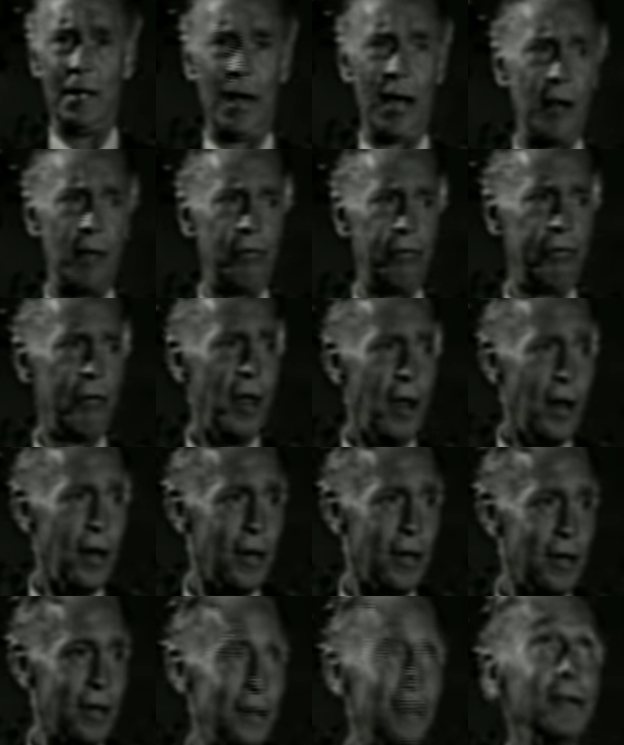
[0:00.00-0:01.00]
have
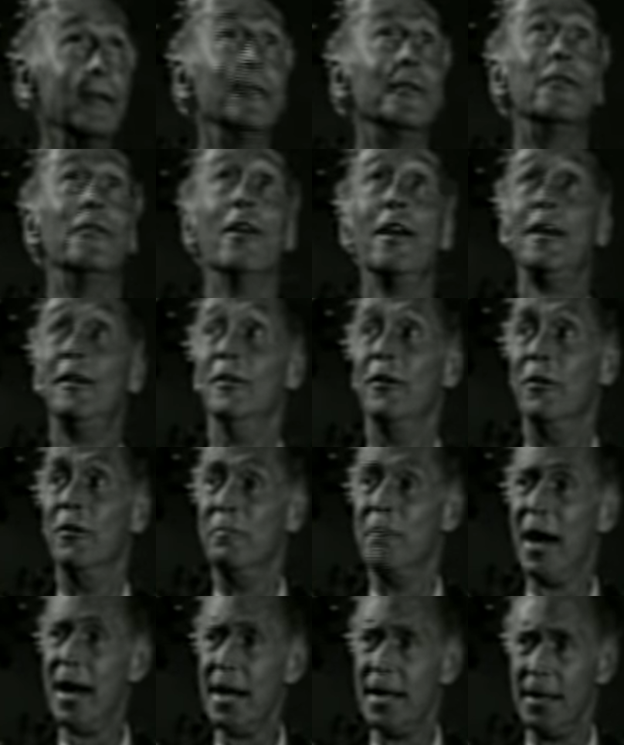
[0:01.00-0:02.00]
faith in great
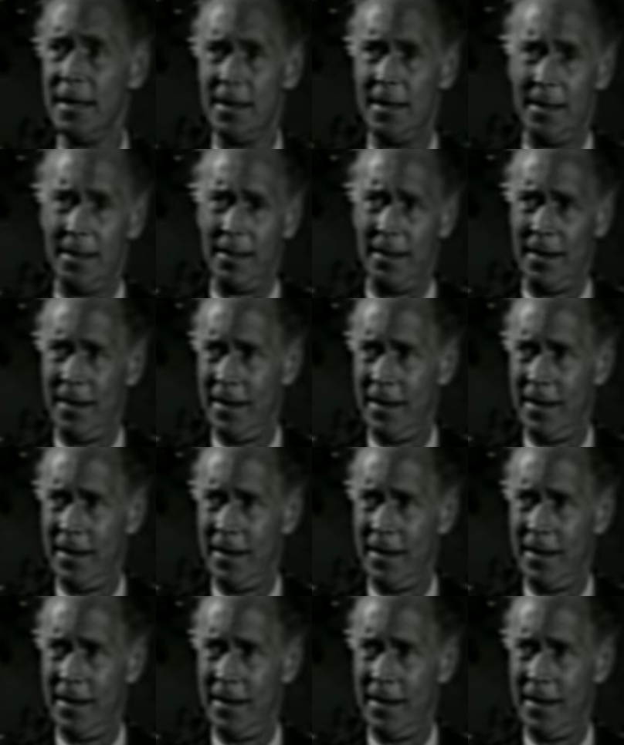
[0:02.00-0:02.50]
Almighty,